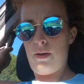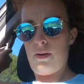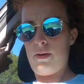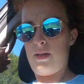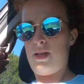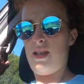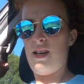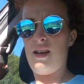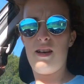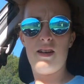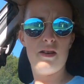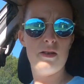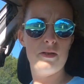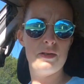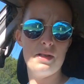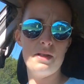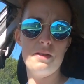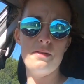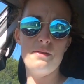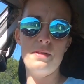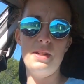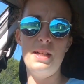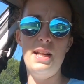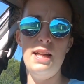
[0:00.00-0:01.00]
Diego's in
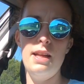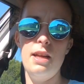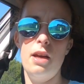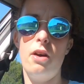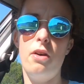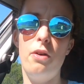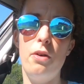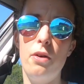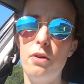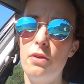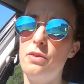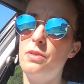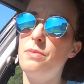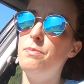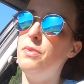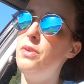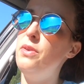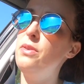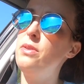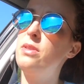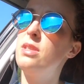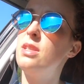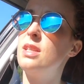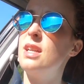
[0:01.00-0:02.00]
a really odd
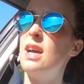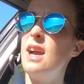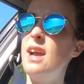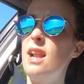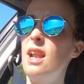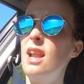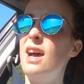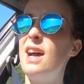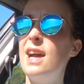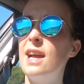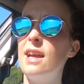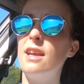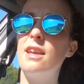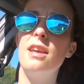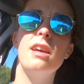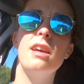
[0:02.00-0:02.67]
mood today. Like,